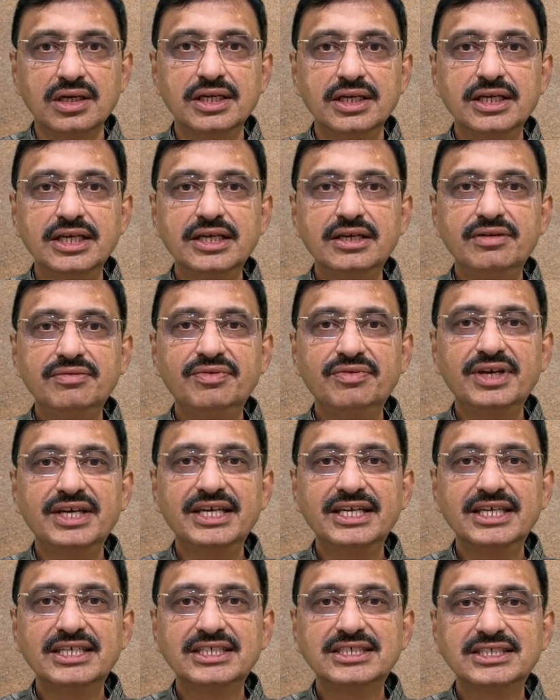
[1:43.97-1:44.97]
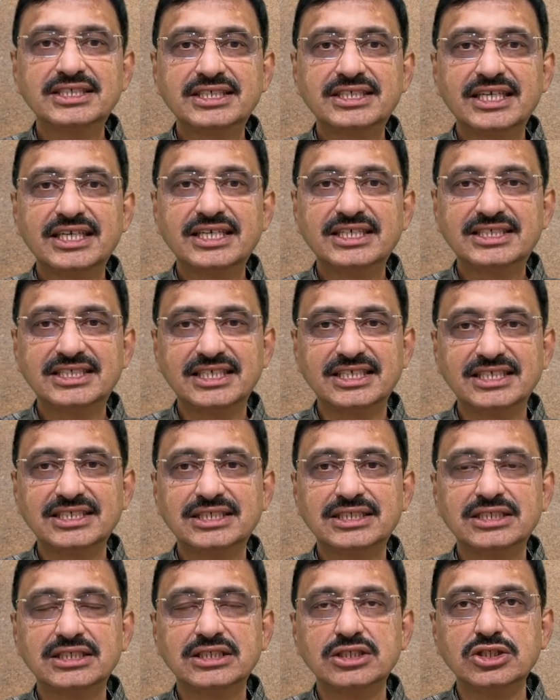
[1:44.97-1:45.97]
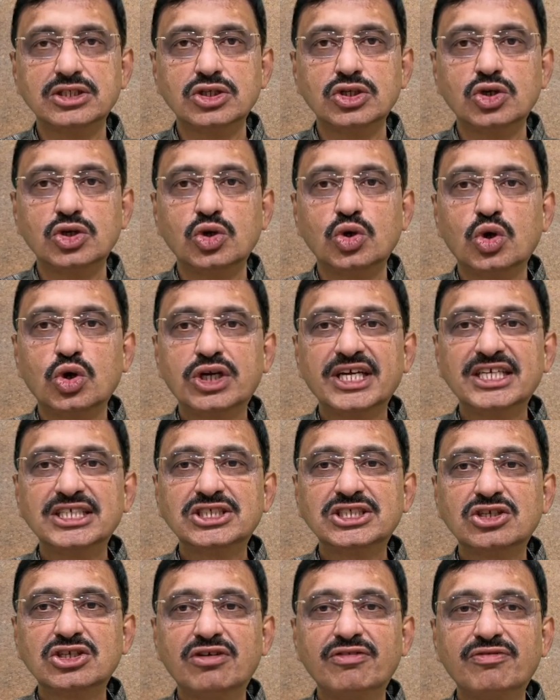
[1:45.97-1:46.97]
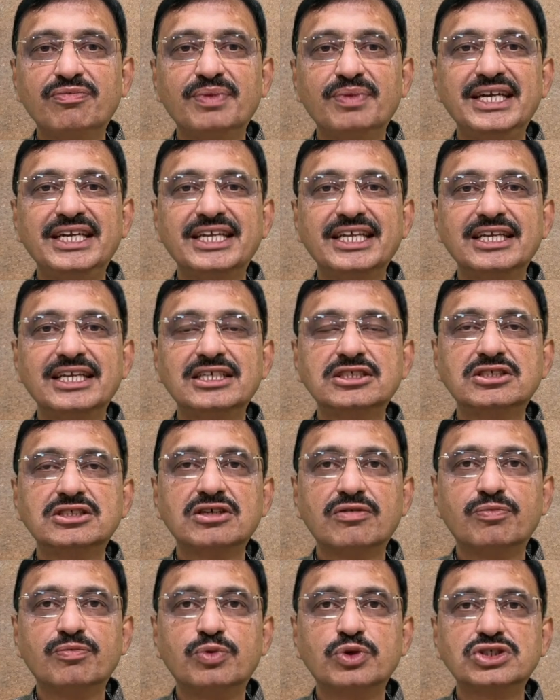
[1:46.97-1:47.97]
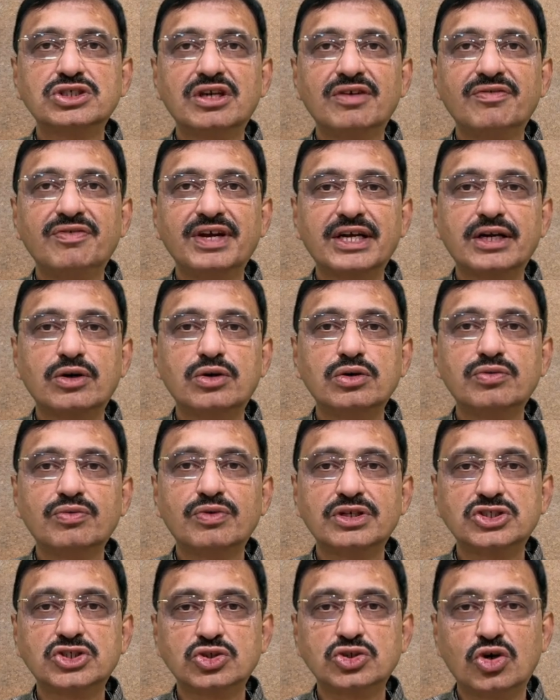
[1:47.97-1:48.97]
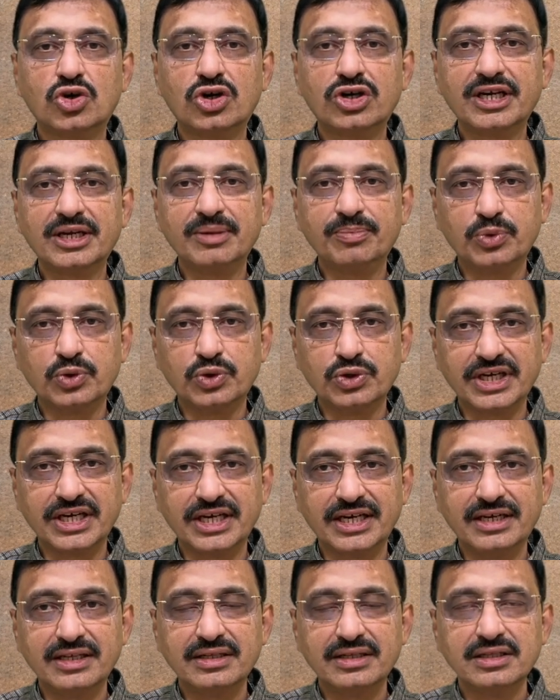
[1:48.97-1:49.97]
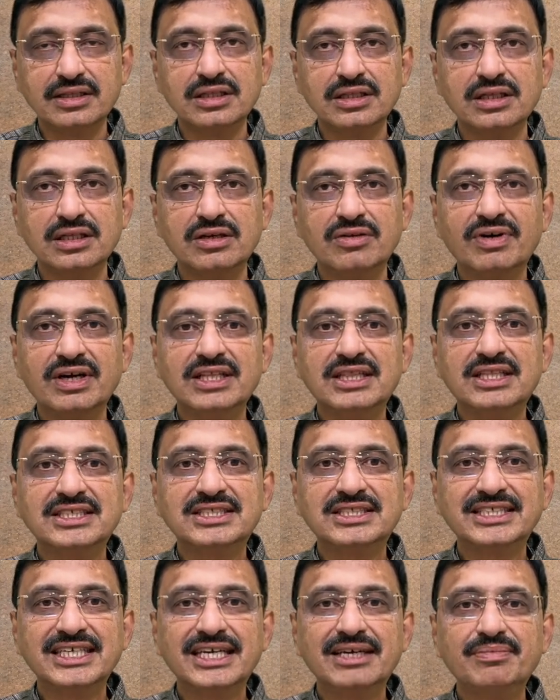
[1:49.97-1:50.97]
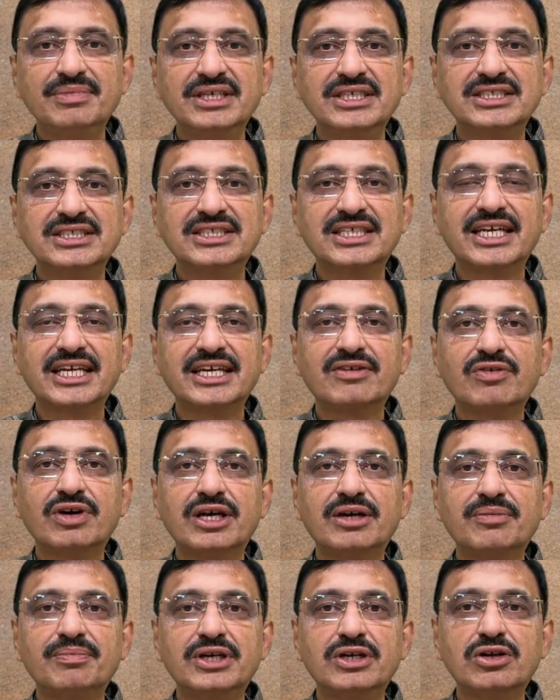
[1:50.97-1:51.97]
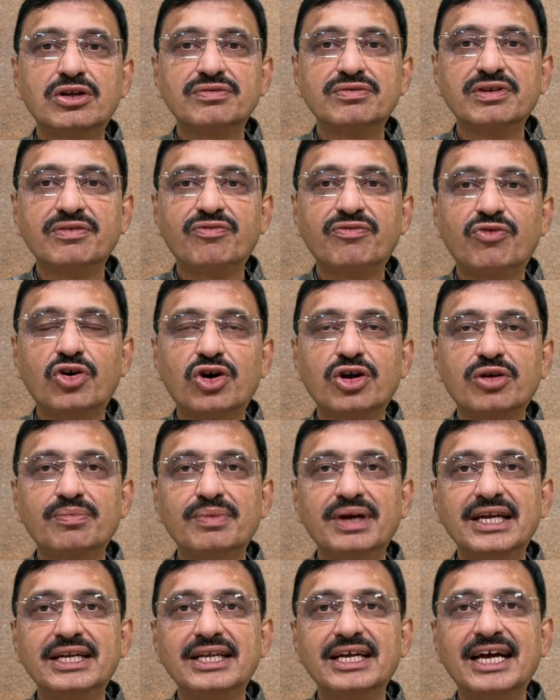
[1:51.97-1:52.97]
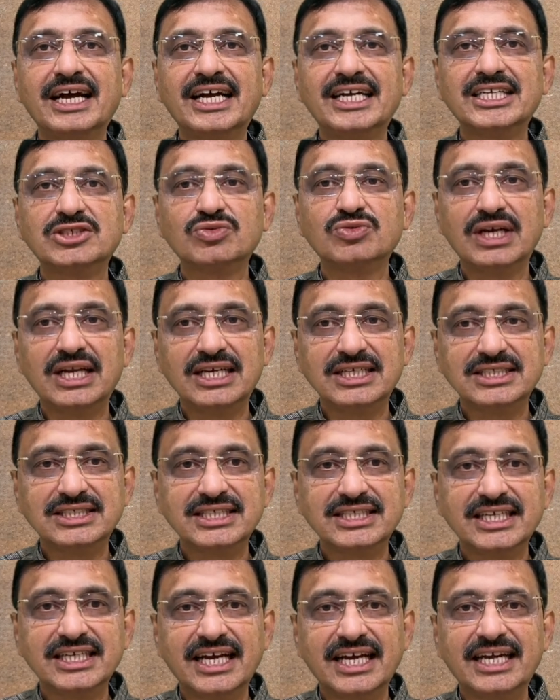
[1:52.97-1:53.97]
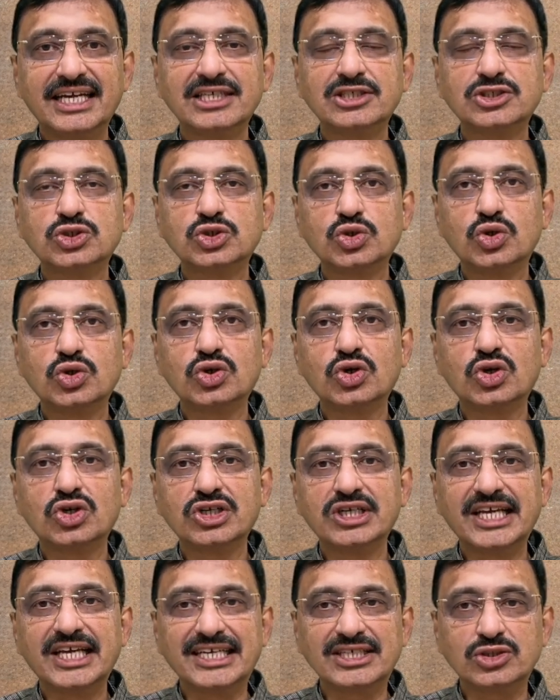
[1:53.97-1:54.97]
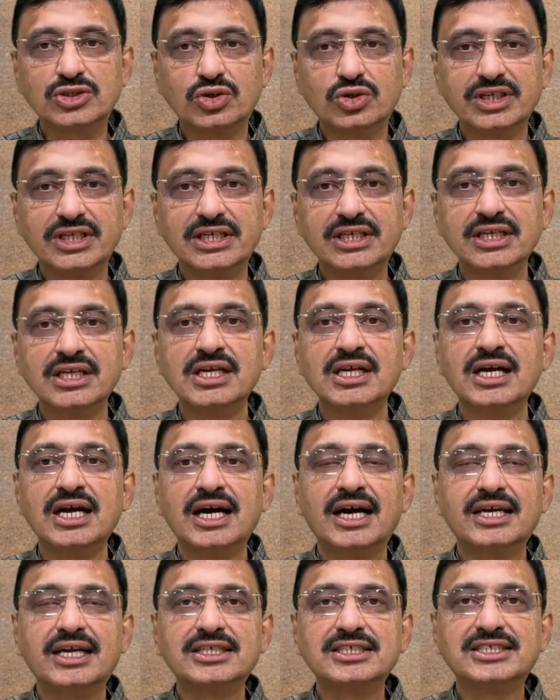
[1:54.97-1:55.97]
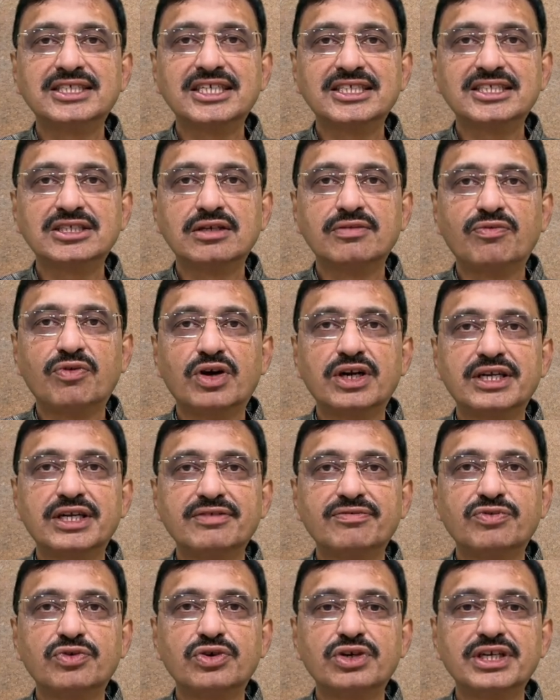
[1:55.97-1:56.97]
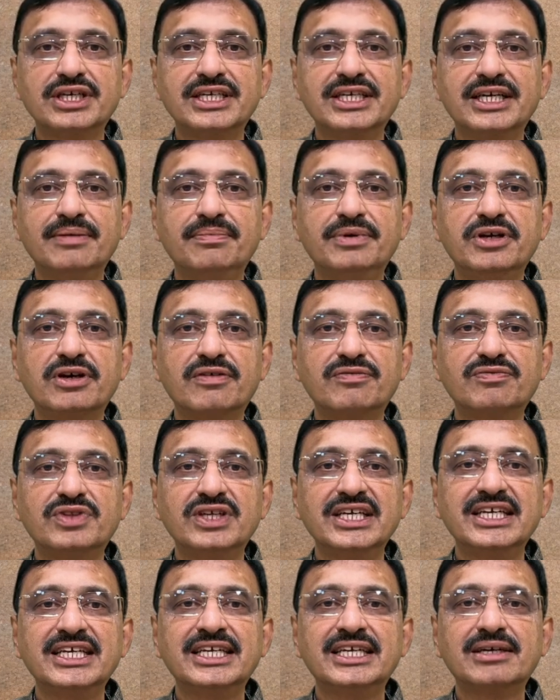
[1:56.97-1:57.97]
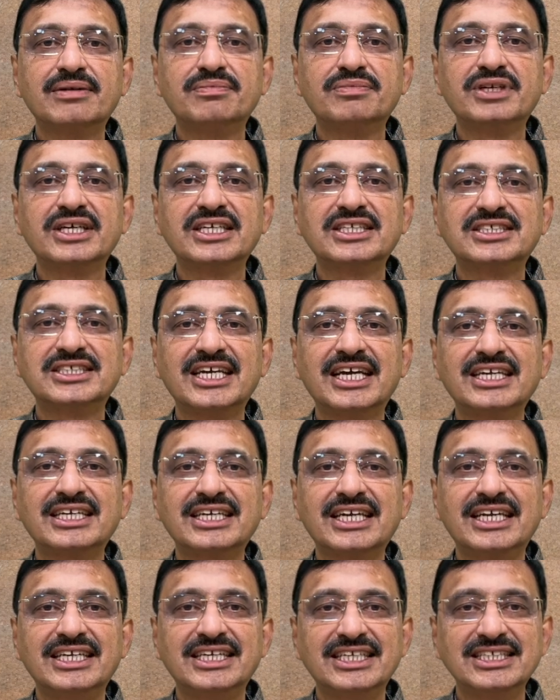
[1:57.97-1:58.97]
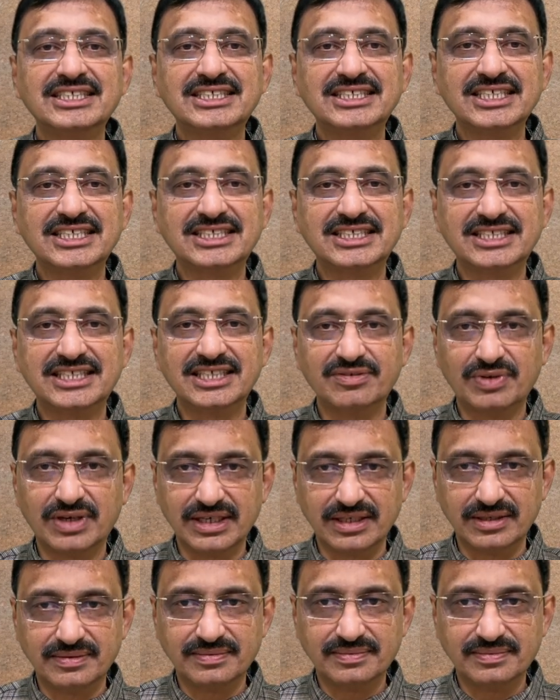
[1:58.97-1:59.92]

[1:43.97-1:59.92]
In various cases, location of maintenance of books of account was not reported, while the same is the requirement of the format as well as the guidance note on tax audit under Section 44 AB of the Income Tax Act 1961.